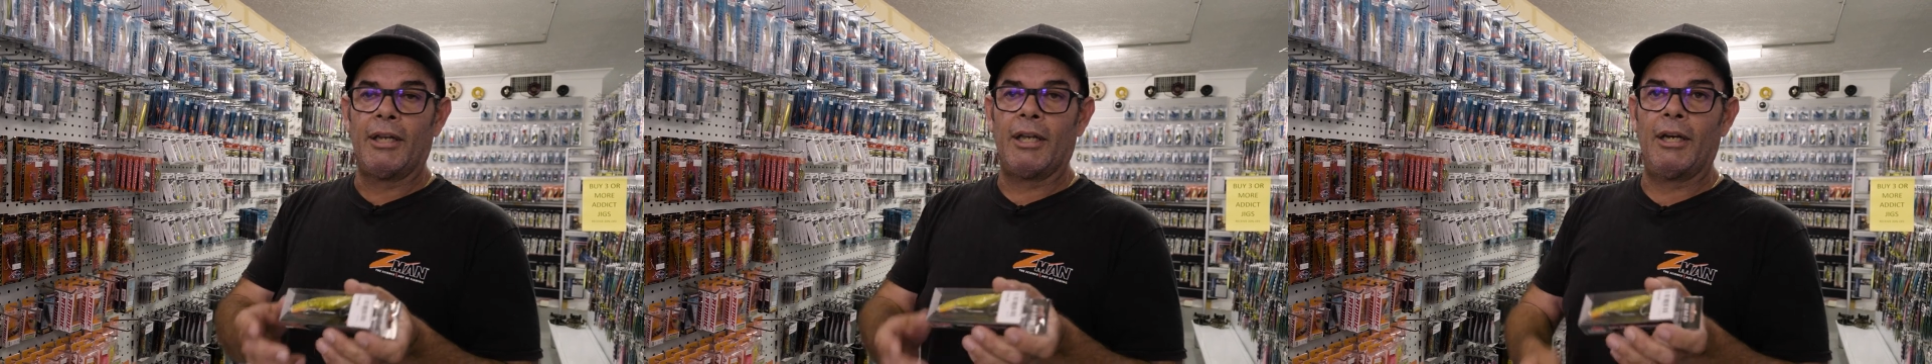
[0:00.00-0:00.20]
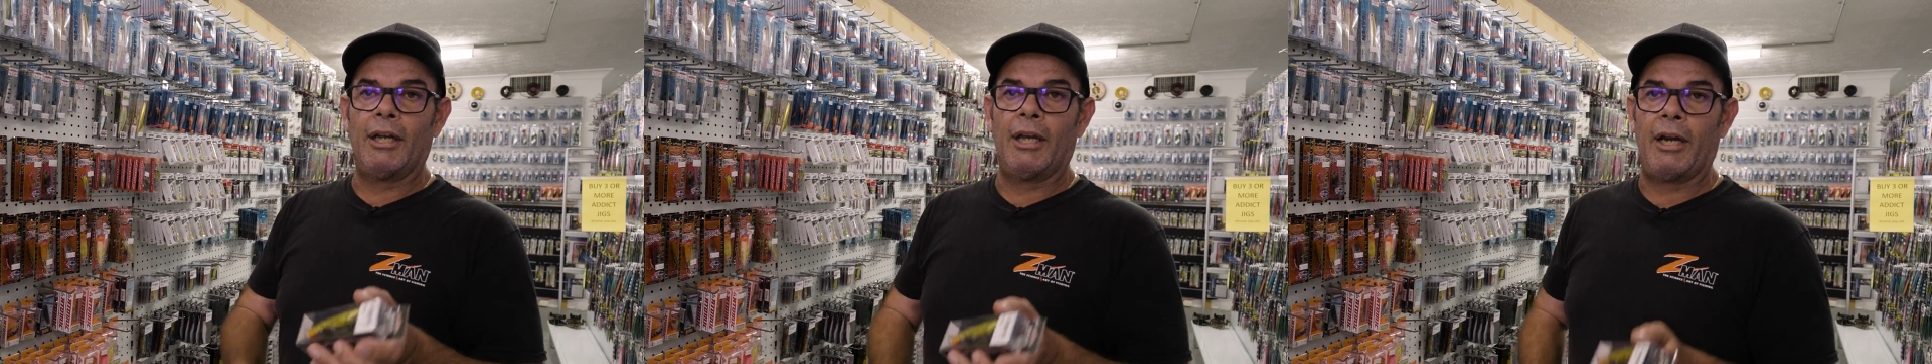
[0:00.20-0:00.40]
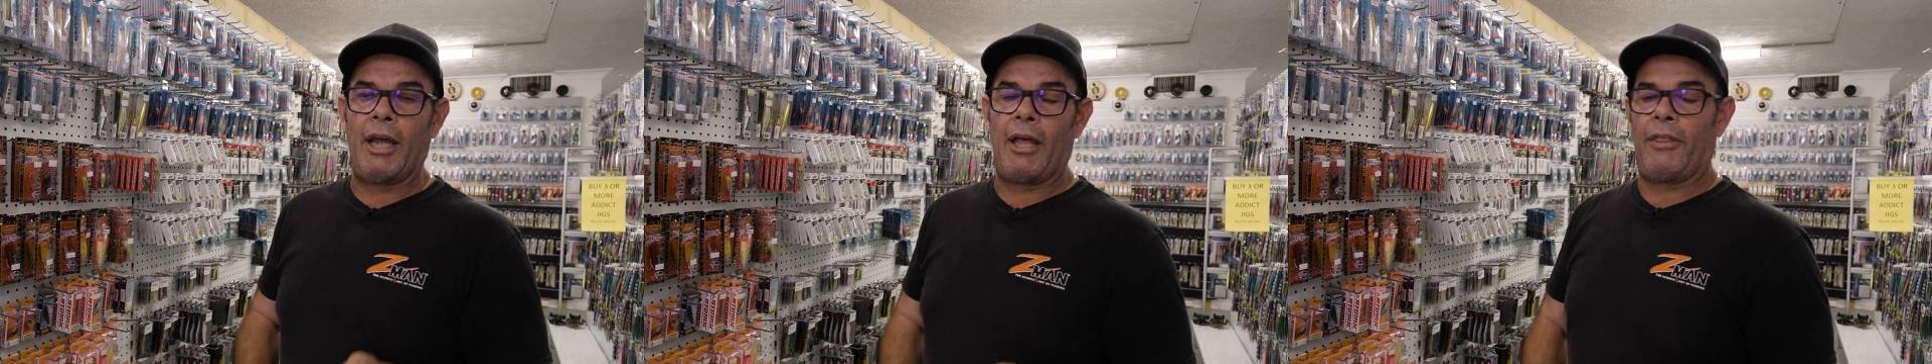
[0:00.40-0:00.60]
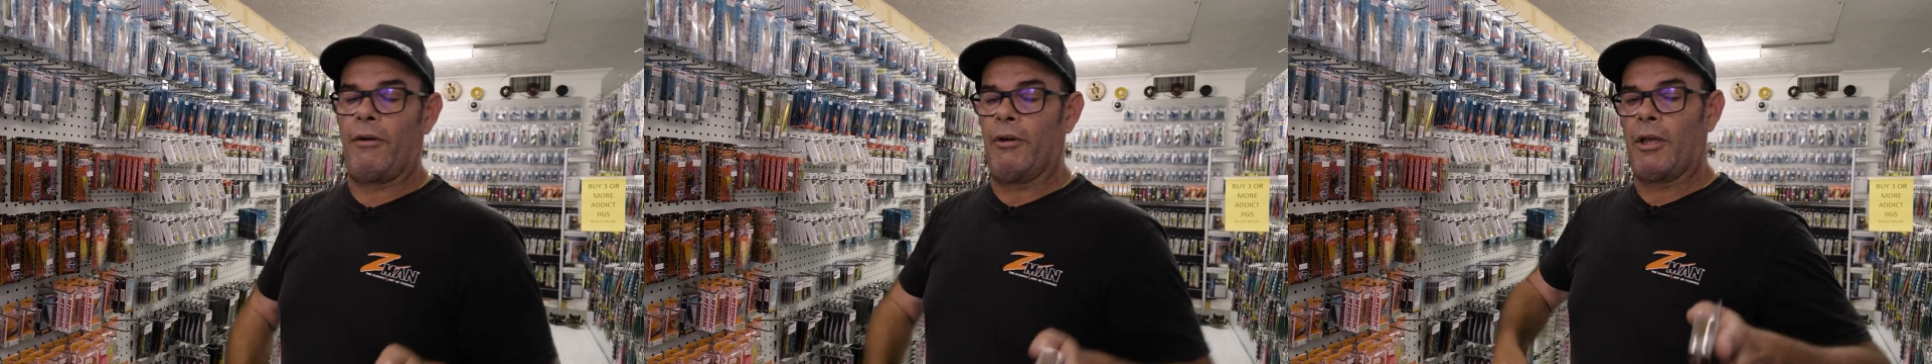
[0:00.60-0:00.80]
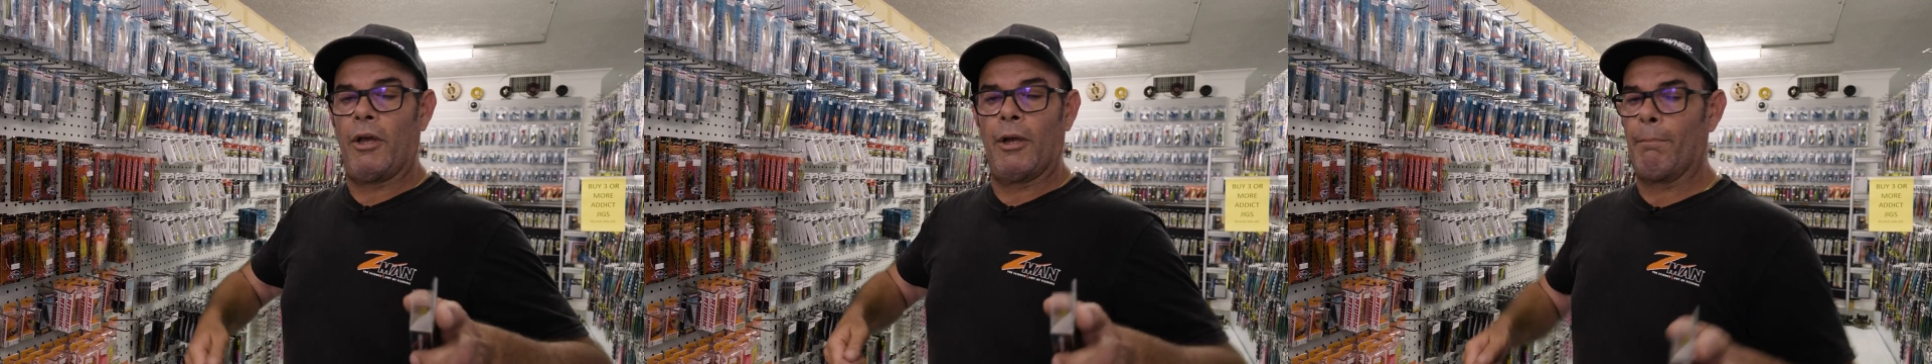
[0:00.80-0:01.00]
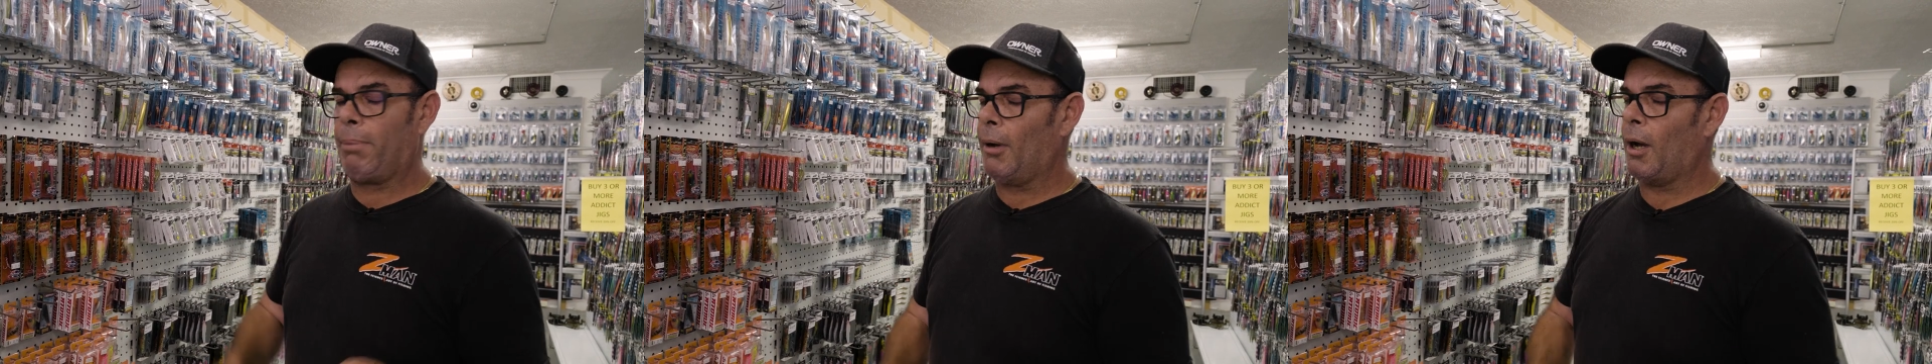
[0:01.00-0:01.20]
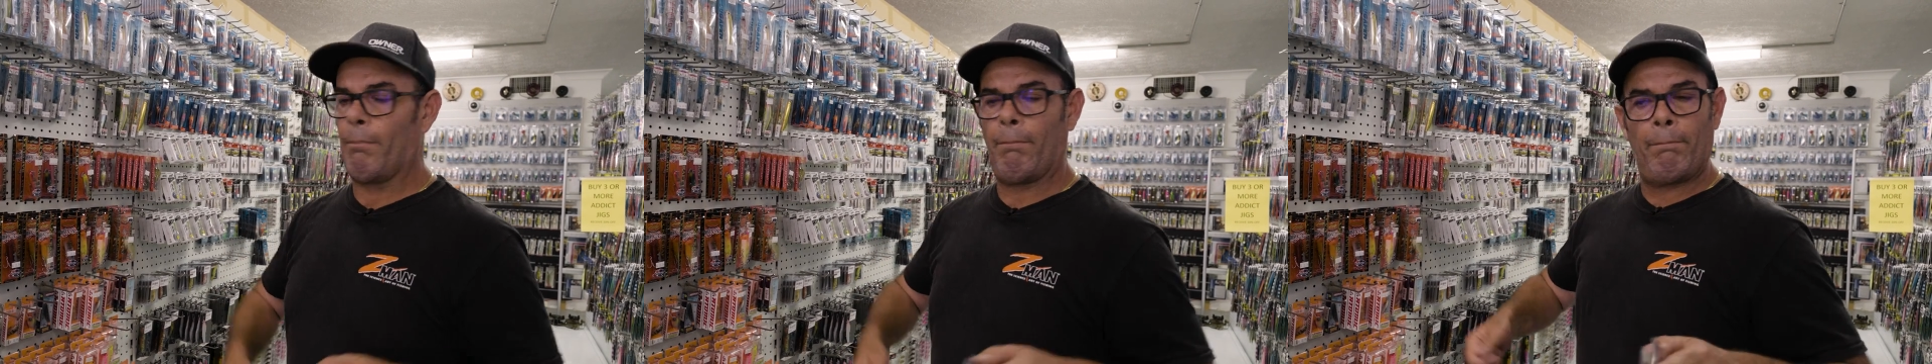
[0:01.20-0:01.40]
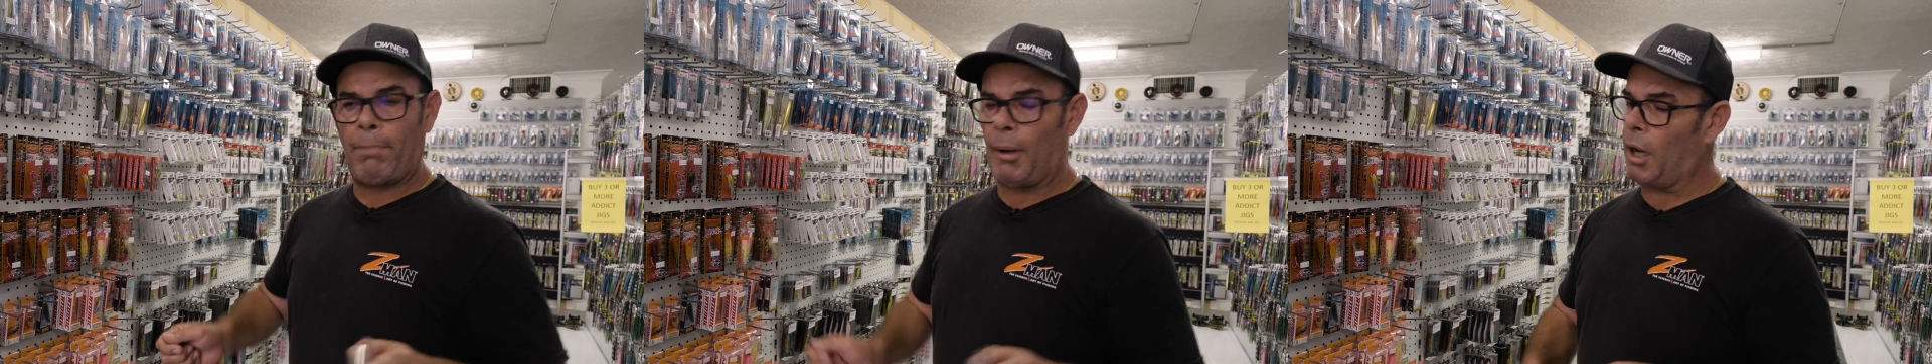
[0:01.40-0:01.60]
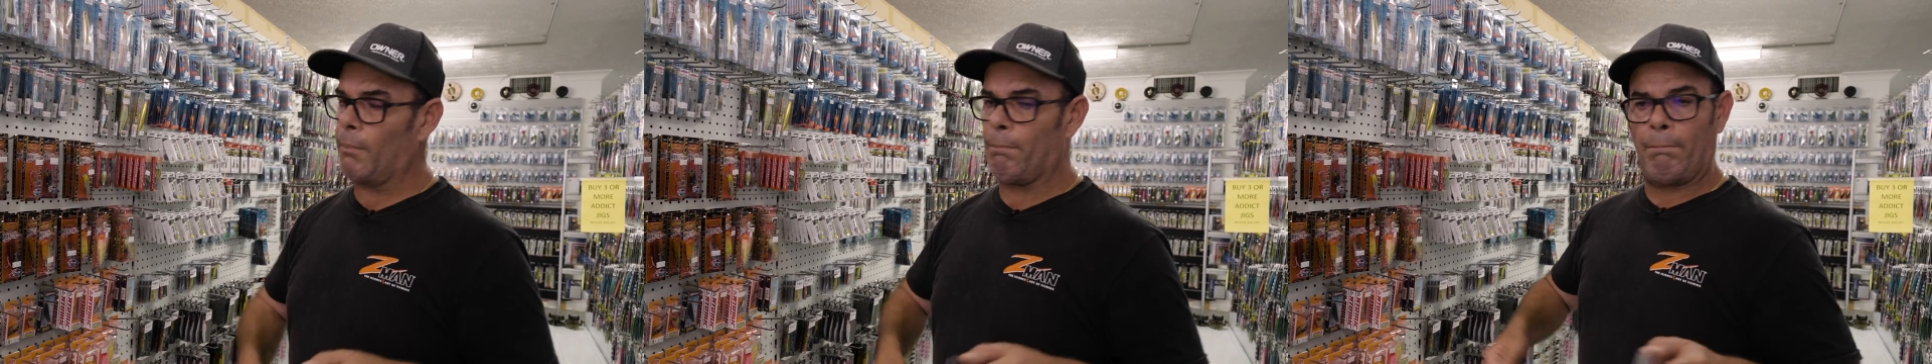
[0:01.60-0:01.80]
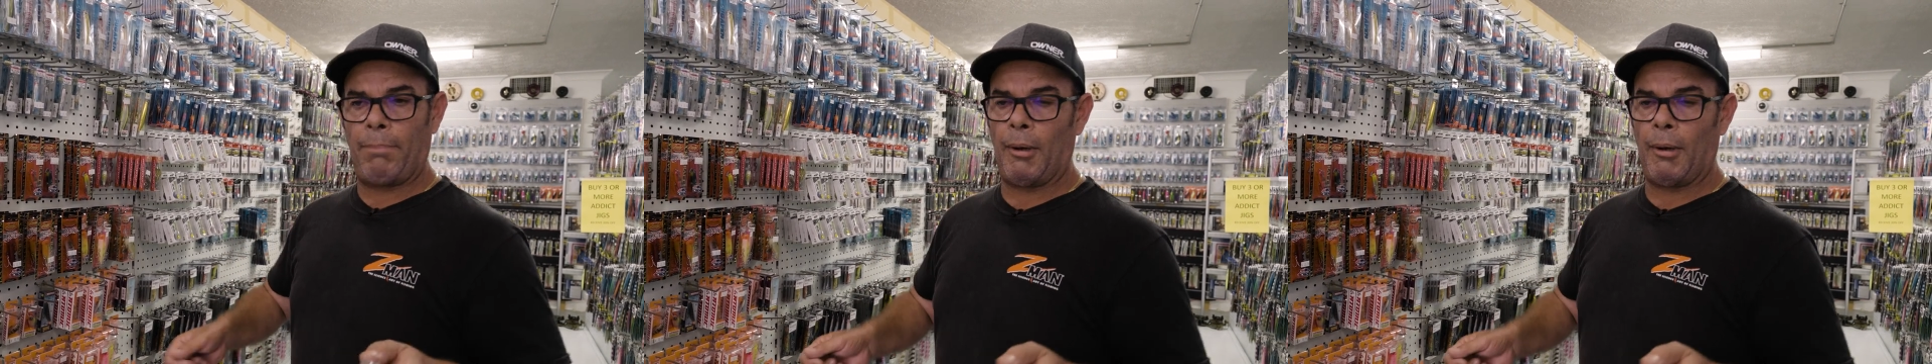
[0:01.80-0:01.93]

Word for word: getting it out there and going pop, pop,